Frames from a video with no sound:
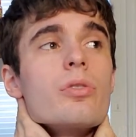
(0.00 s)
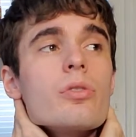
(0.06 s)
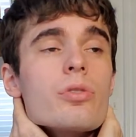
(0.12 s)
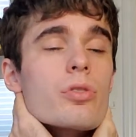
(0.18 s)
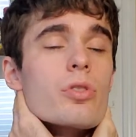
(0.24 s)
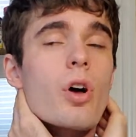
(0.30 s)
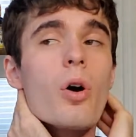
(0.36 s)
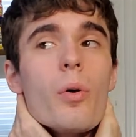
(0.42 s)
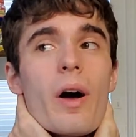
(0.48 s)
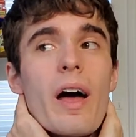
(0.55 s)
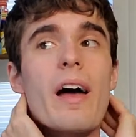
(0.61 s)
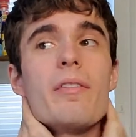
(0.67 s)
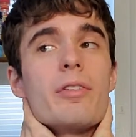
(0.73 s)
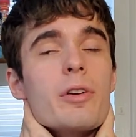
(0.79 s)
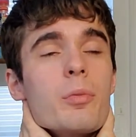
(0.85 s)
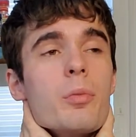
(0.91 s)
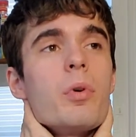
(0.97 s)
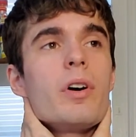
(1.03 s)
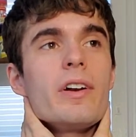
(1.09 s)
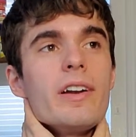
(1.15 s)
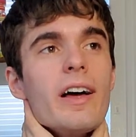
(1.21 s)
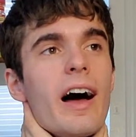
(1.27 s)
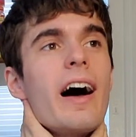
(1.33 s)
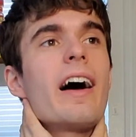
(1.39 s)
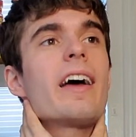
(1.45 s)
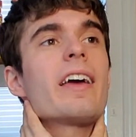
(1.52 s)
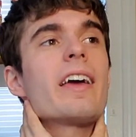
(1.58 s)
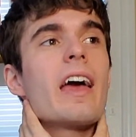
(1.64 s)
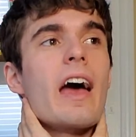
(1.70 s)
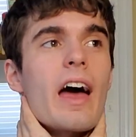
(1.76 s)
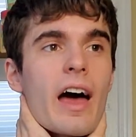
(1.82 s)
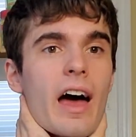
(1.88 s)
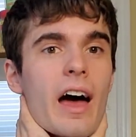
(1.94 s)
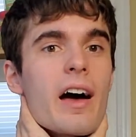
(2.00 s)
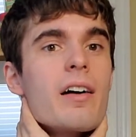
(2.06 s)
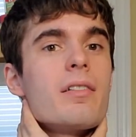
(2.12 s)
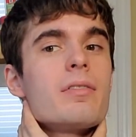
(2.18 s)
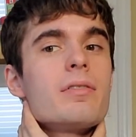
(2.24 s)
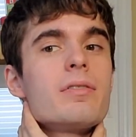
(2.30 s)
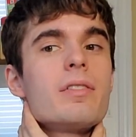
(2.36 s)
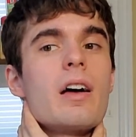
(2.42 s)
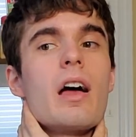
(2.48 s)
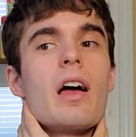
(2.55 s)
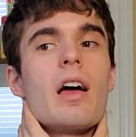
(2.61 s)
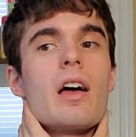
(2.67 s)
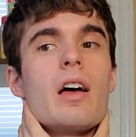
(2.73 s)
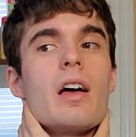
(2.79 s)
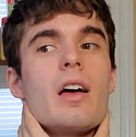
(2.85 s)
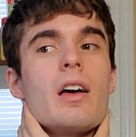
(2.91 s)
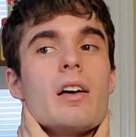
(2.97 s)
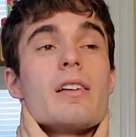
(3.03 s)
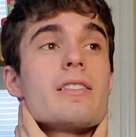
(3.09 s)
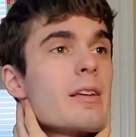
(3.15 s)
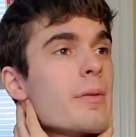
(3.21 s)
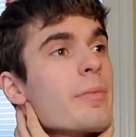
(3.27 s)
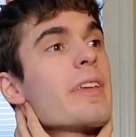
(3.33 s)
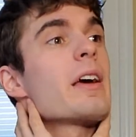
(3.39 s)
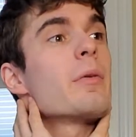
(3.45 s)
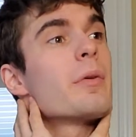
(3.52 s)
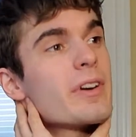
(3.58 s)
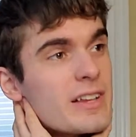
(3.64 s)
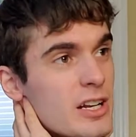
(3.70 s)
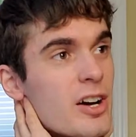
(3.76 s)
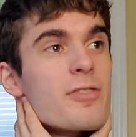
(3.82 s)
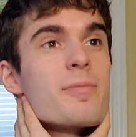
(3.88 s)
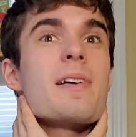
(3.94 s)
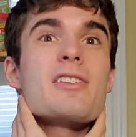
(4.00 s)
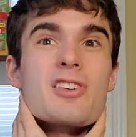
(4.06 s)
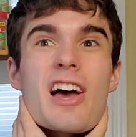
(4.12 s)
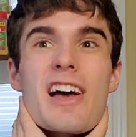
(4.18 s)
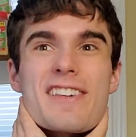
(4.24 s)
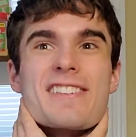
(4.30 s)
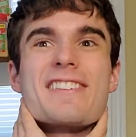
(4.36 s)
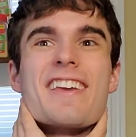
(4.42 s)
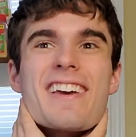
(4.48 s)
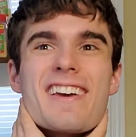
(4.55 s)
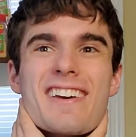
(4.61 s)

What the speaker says: So everyone, I have something I want to get off my chest.